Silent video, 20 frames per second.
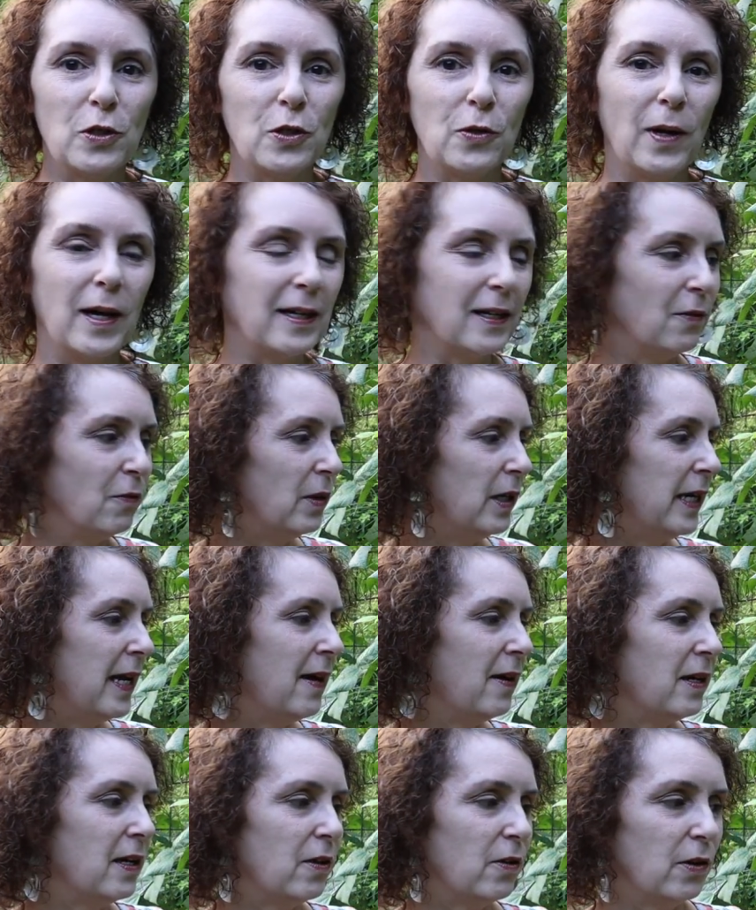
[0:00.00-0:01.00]
so I can run
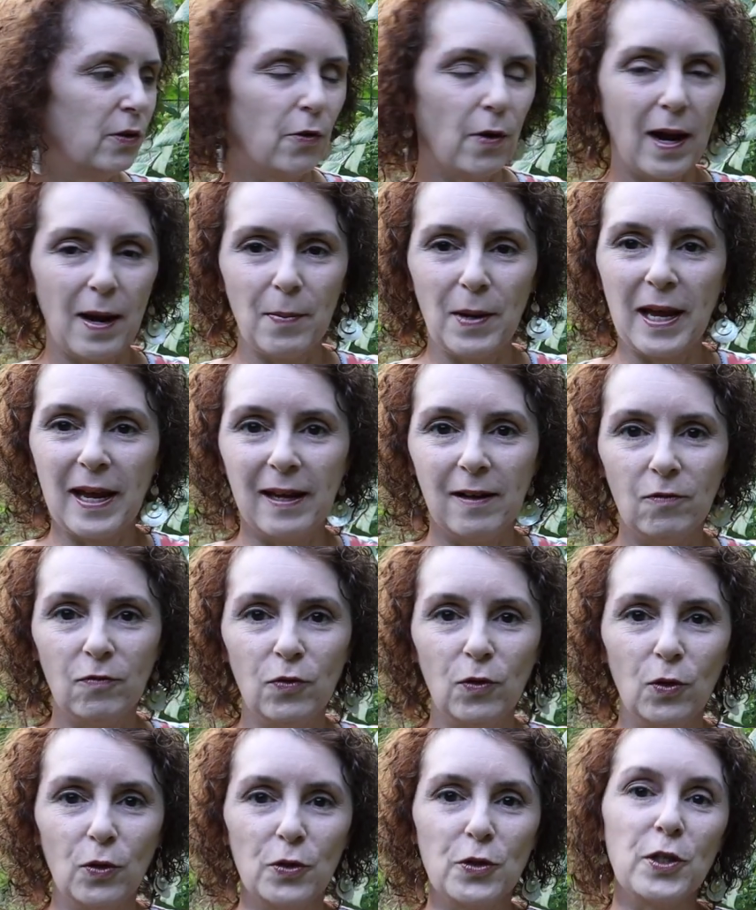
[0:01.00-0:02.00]
out here and grab a
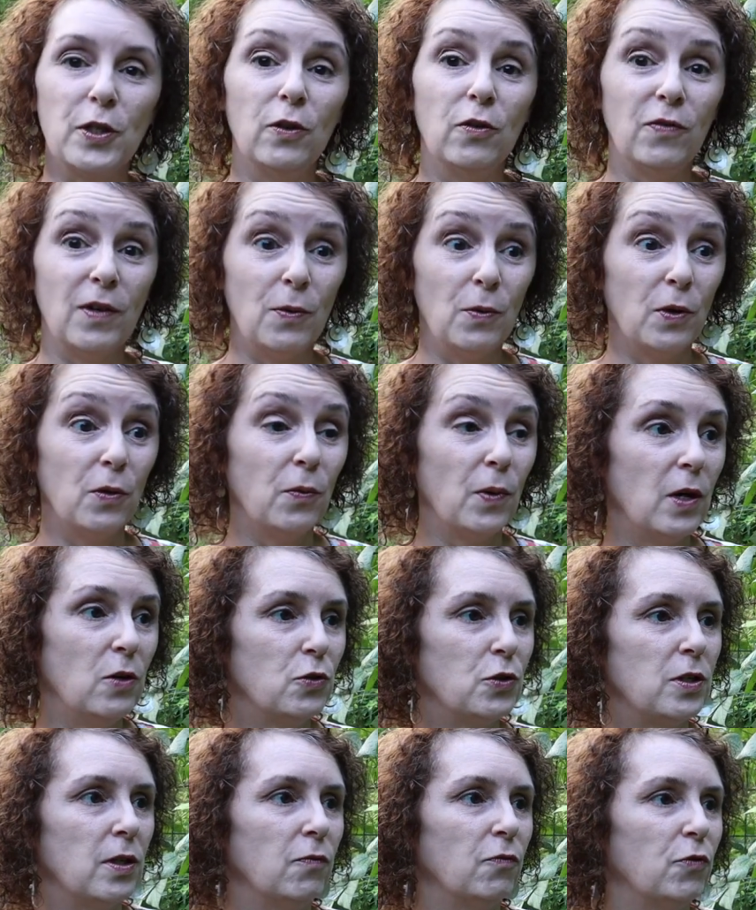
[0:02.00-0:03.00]
handful or two if I want to
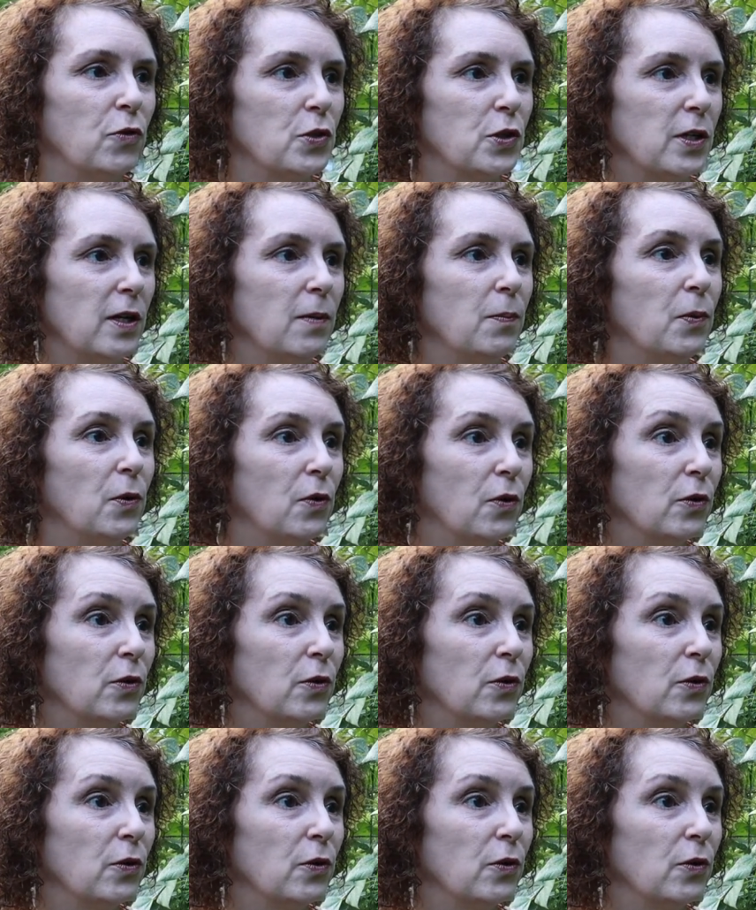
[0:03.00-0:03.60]
roast them for supper.